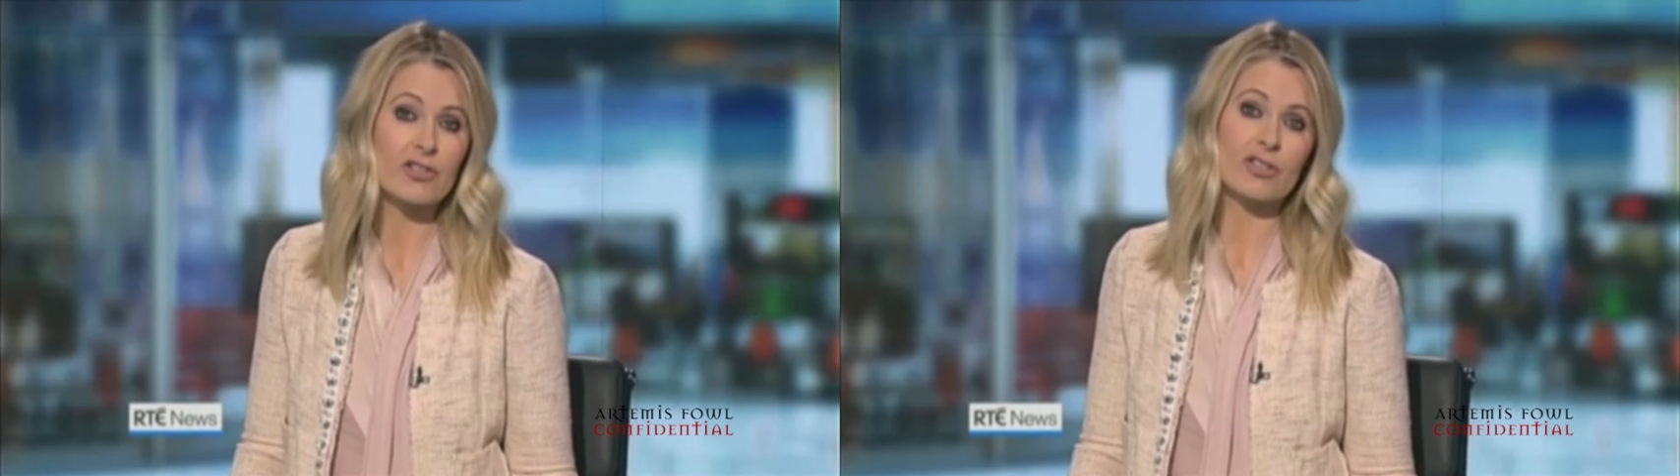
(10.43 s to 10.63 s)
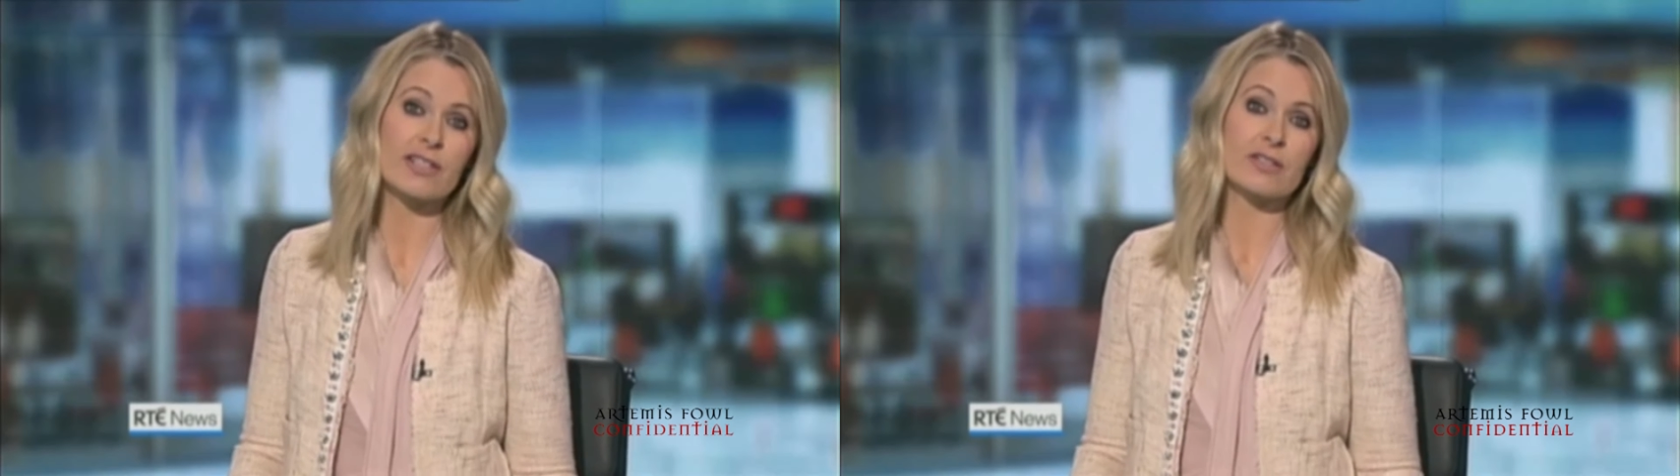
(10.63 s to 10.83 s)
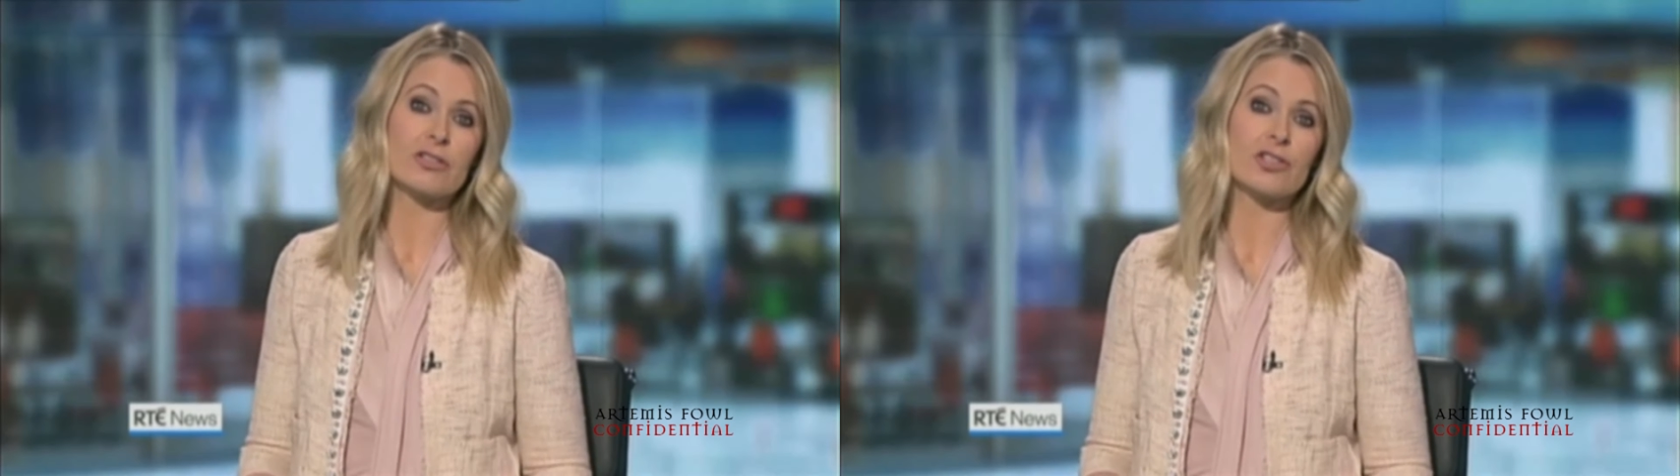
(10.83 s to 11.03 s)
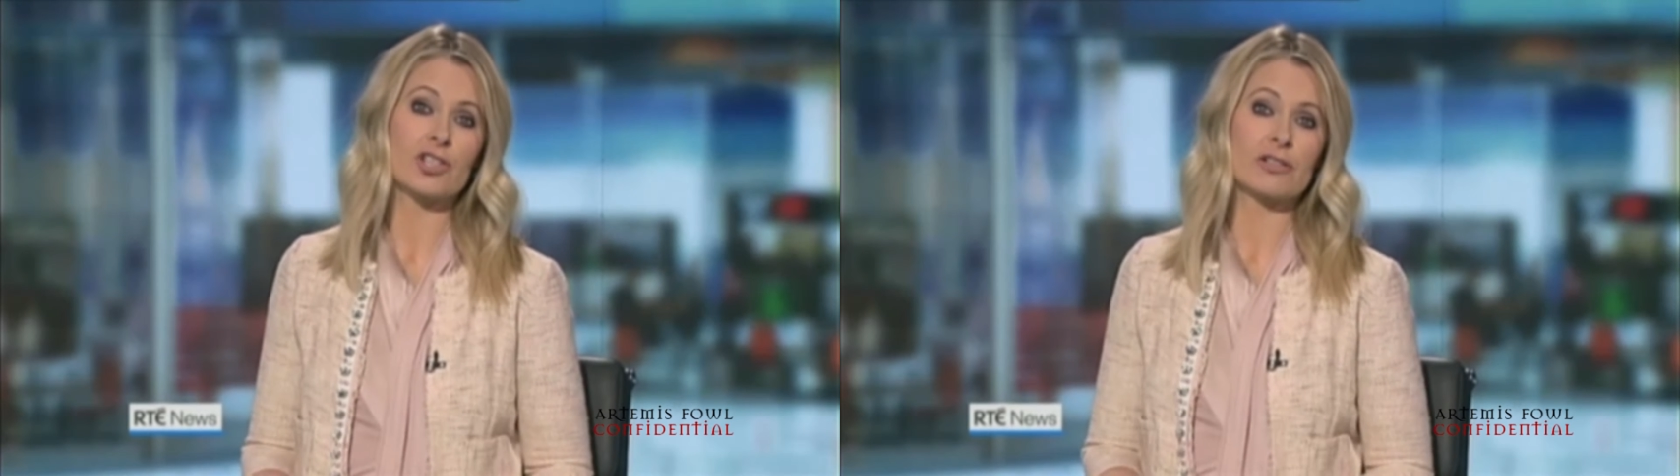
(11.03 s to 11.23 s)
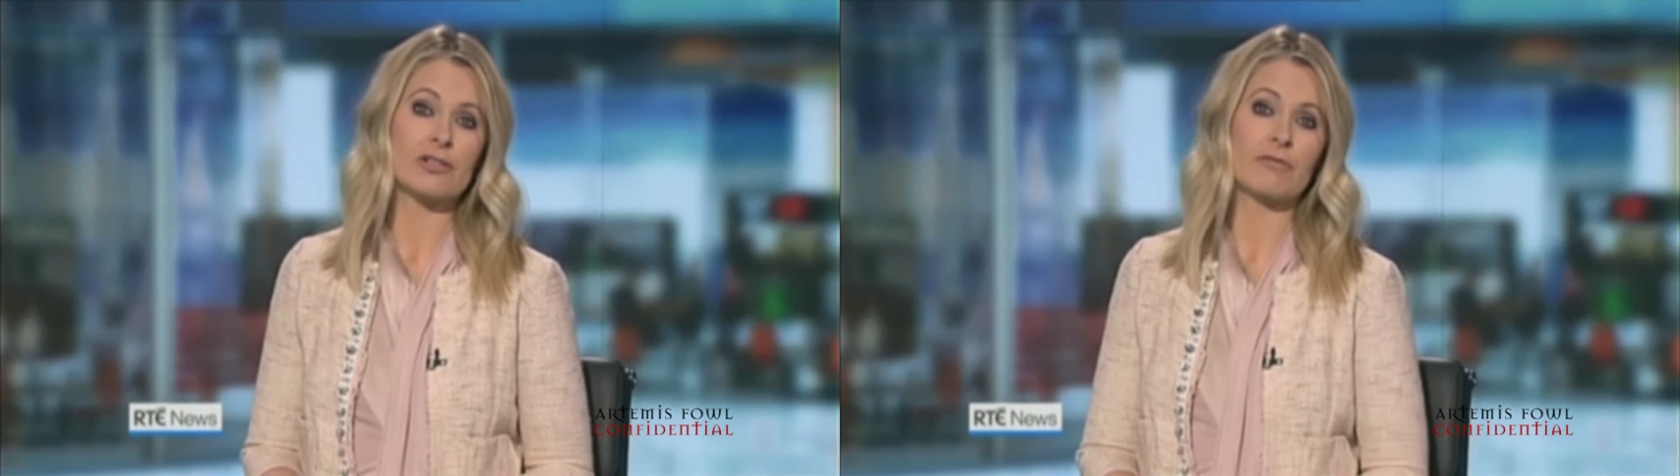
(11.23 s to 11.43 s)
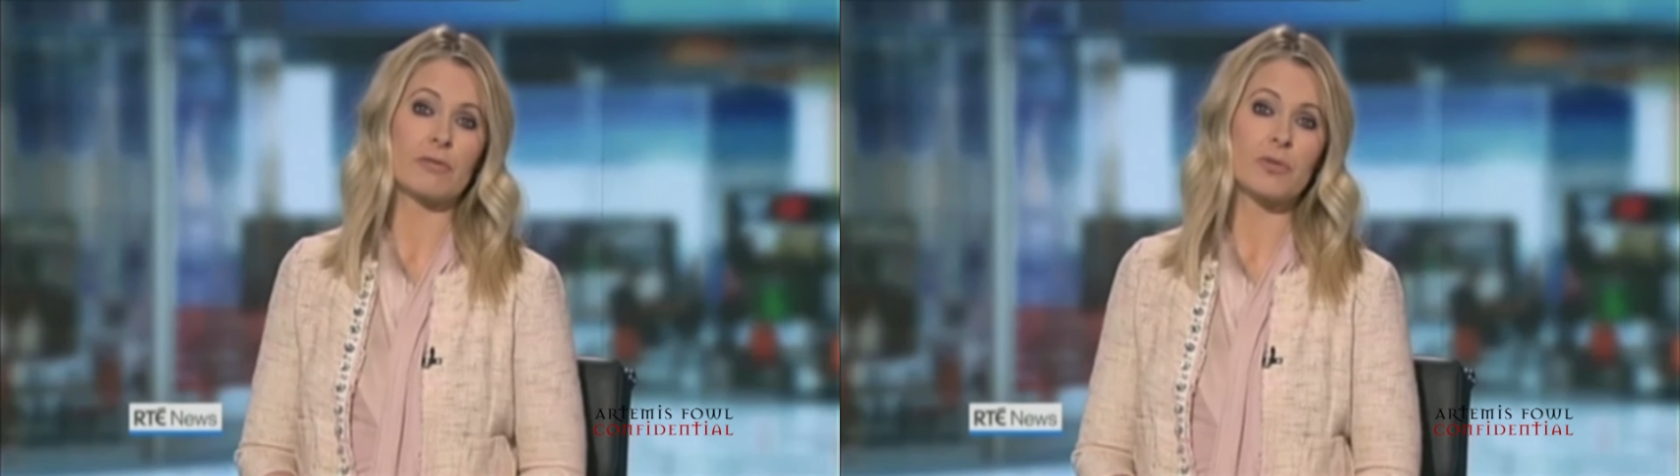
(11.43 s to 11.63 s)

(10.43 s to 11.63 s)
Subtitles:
300 schoolchildren